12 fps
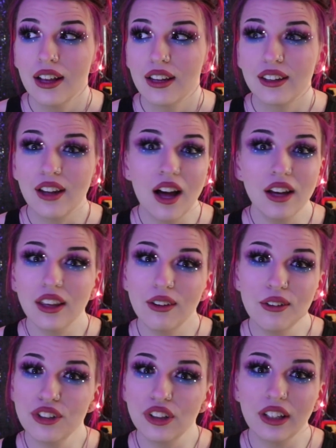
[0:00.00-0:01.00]
Not
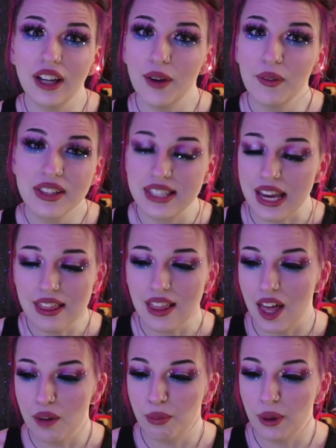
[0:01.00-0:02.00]
usually I would say
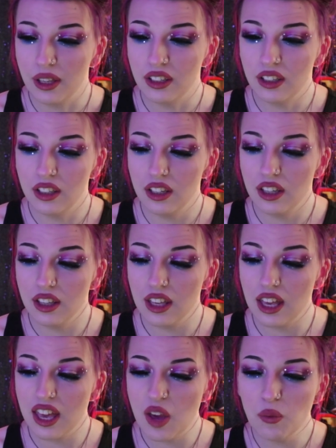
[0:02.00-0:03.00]
that, but
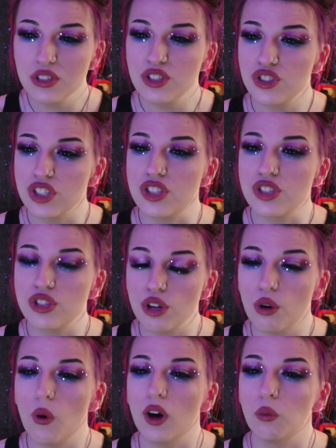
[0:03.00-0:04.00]
it was just
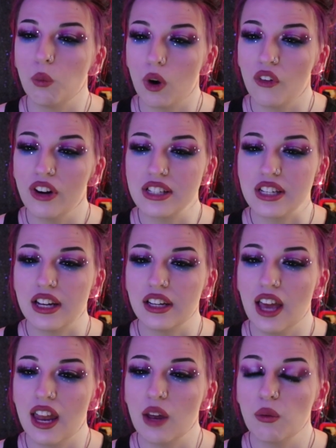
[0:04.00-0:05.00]
so unwarranted,
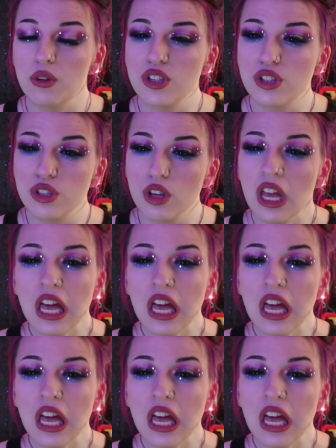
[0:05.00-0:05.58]
and it was so,